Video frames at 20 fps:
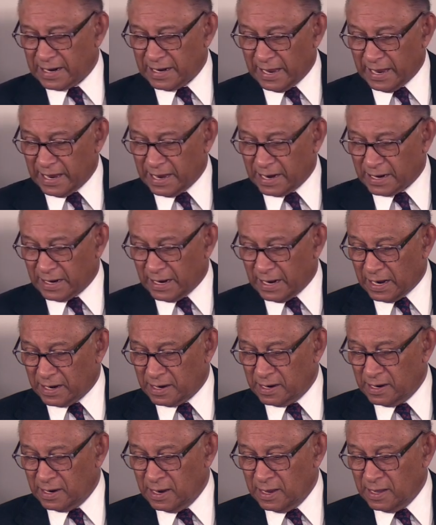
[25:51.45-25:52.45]
like
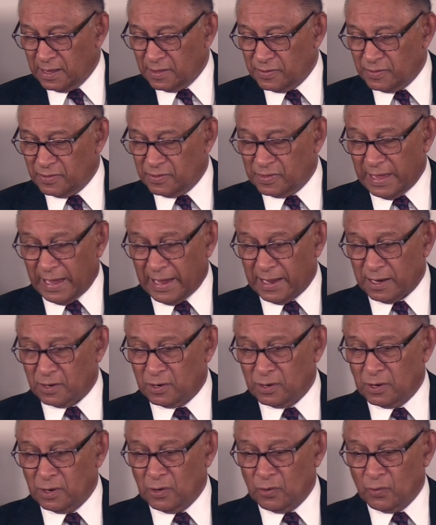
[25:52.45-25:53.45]
God,
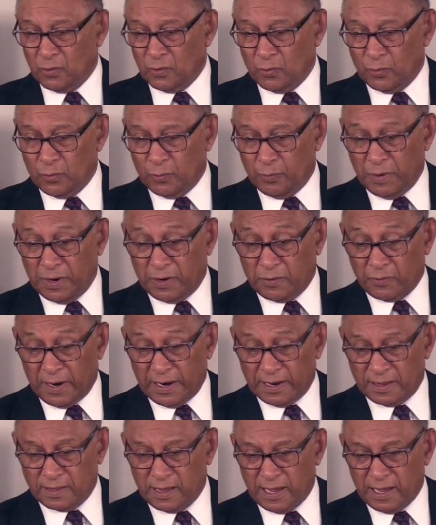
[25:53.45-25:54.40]
that would be great.